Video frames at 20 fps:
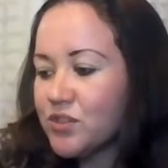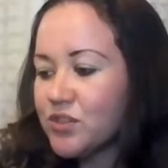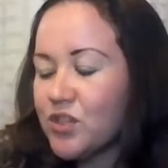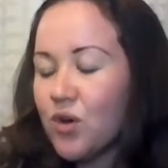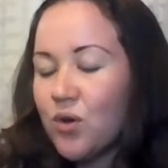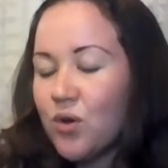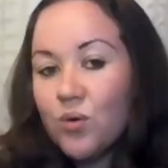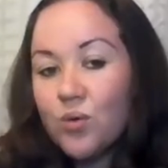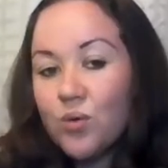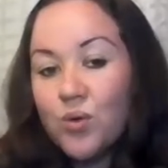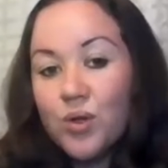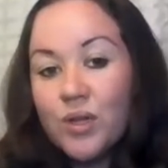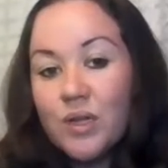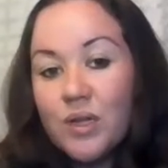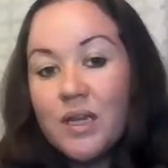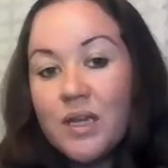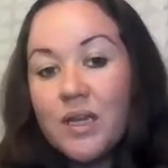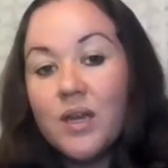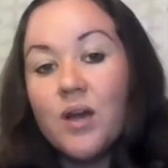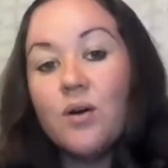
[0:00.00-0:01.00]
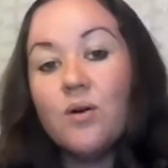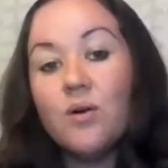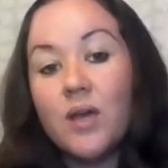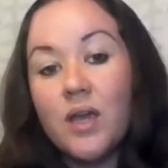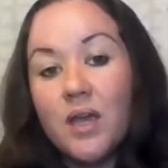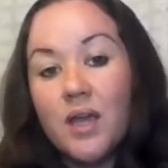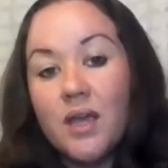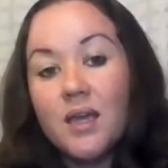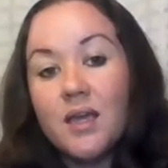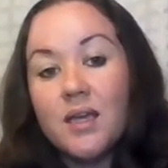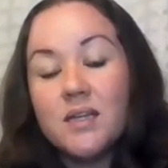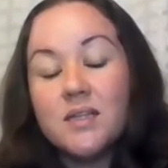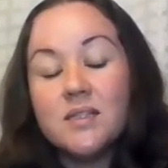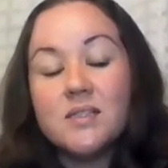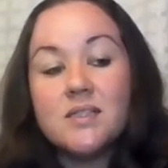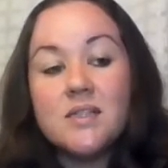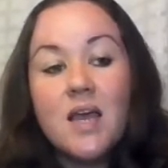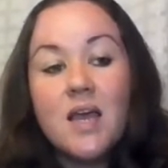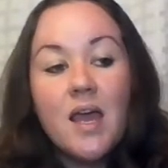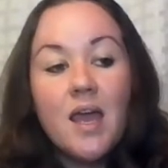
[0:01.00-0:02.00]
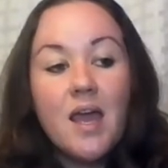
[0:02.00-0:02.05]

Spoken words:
So Leo is